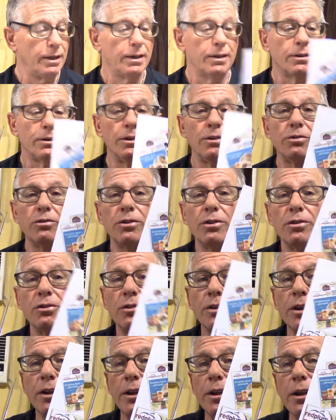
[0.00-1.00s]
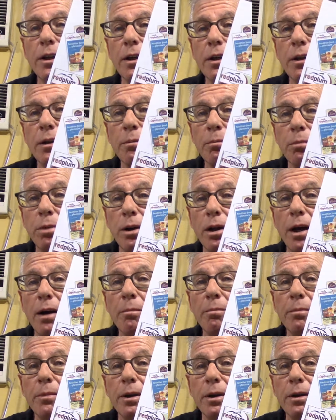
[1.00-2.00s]
This is the
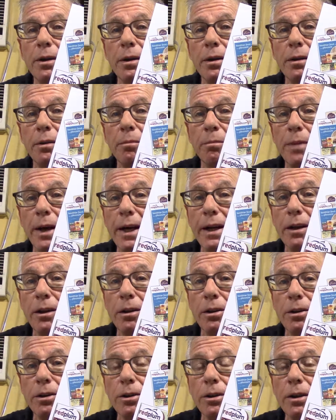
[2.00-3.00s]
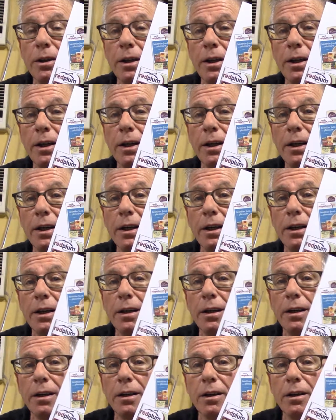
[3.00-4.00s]
Plum mailer.
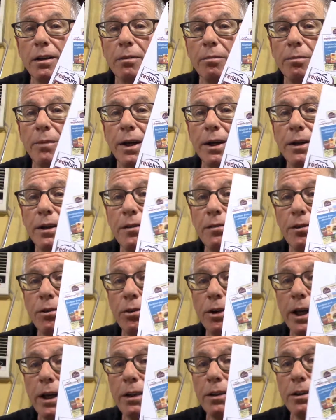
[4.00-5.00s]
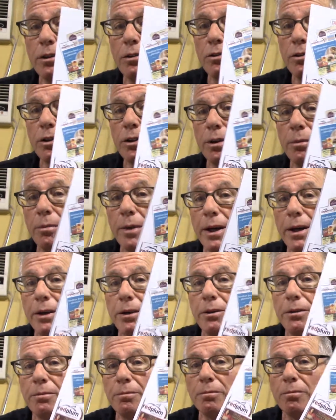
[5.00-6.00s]
Many of you get this in the
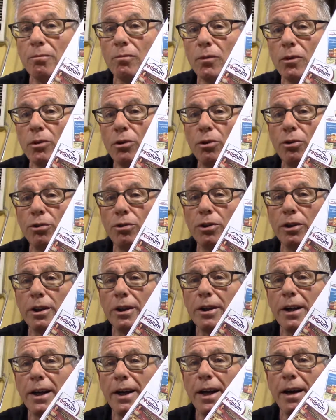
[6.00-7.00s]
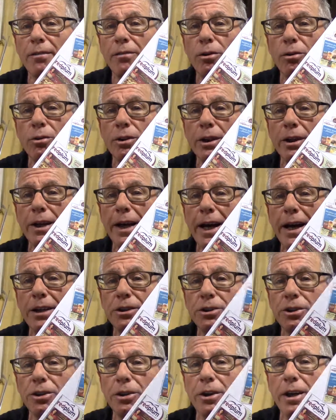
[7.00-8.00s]
mail. Usually they have only
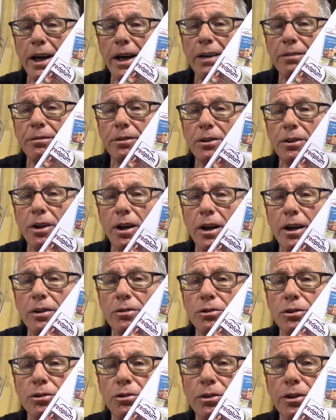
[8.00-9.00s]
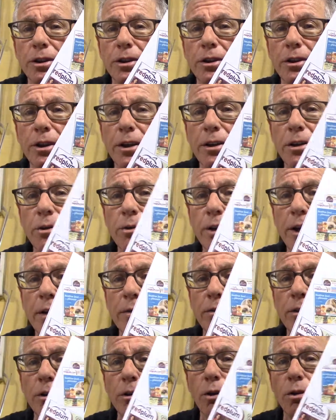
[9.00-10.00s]
national advertisers in it. They don't
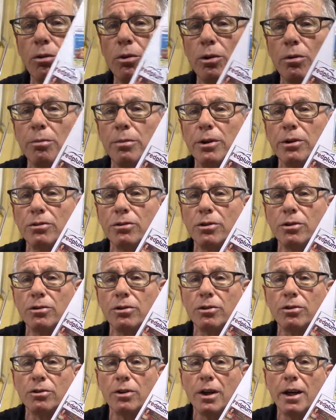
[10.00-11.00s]
have the local businesses.